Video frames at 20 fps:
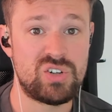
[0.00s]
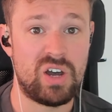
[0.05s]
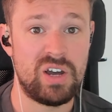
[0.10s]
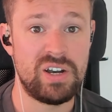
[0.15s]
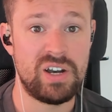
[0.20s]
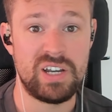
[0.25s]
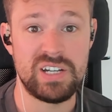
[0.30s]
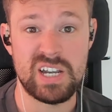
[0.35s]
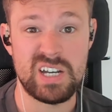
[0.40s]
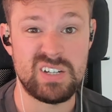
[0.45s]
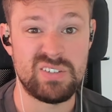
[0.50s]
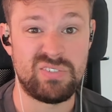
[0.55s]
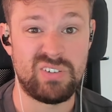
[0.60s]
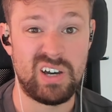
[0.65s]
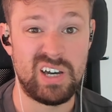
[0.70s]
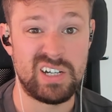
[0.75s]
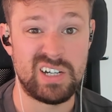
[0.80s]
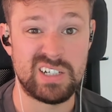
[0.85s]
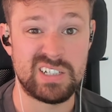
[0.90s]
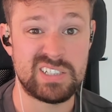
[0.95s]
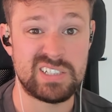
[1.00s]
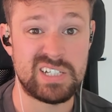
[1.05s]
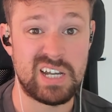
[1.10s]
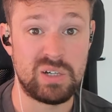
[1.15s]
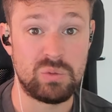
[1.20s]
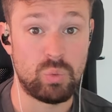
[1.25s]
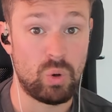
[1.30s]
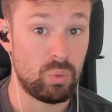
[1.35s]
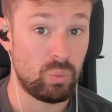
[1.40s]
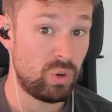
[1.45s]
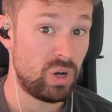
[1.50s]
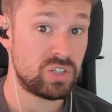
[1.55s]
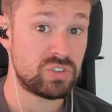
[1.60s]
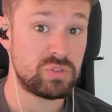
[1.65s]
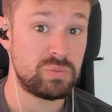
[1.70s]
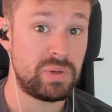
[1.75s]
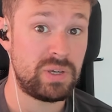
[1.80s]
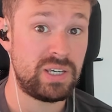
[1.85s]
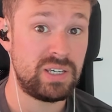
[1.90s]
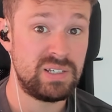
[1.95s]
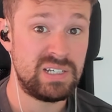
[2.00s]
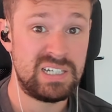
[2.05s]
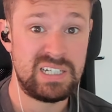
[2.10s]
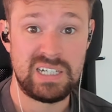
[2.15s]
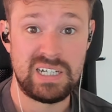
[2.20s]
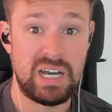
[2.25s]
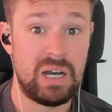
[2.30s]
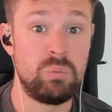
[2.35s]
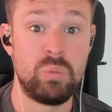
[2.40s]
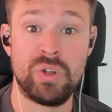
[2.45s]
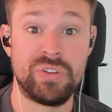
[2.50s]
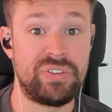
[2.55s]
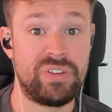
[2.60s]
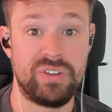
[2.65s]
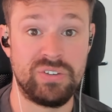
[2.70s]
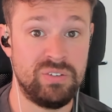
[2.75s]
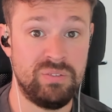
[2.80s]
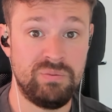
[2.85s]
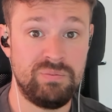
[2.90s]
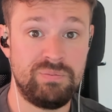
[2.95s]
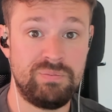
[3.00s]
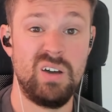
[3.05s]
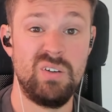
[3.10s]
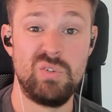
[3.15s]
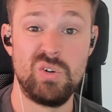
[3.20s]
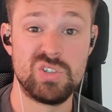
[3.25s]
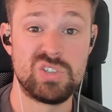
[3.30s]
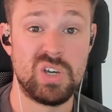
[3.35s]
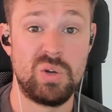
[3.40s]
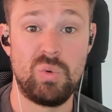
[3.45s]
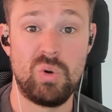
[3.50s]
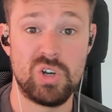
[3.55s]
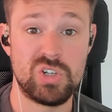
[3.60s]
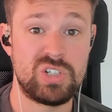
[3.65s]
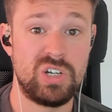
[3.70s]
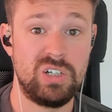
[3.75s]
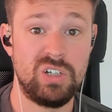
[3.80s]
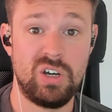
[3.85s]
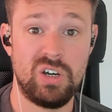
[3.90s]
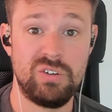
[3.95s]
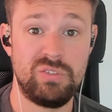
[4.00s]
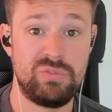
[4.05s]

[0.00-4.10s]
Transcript: try and identify and understand what works for me and what doesn't. I've also watched a lot